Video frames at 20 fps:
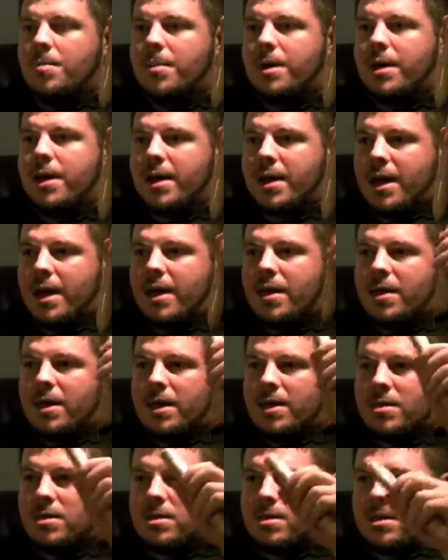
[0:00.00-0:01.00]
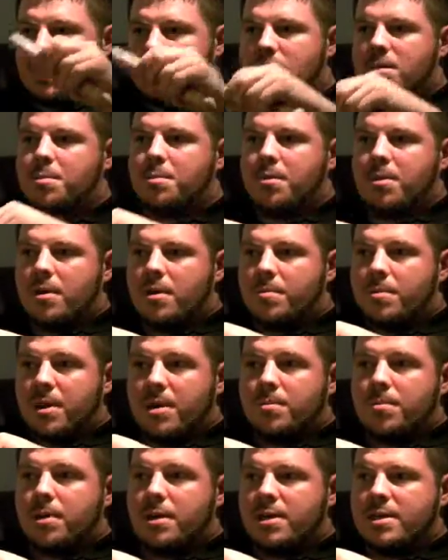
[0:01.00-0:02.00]
But again, it's a
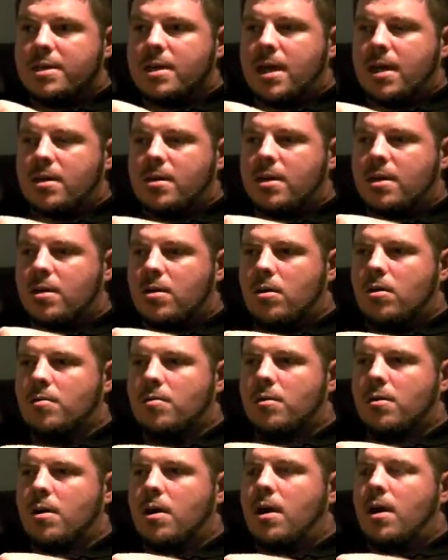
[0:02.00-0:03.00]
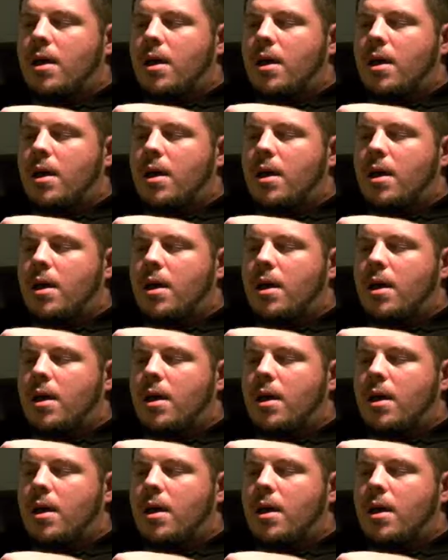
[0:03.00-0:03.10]
big price tag to get over.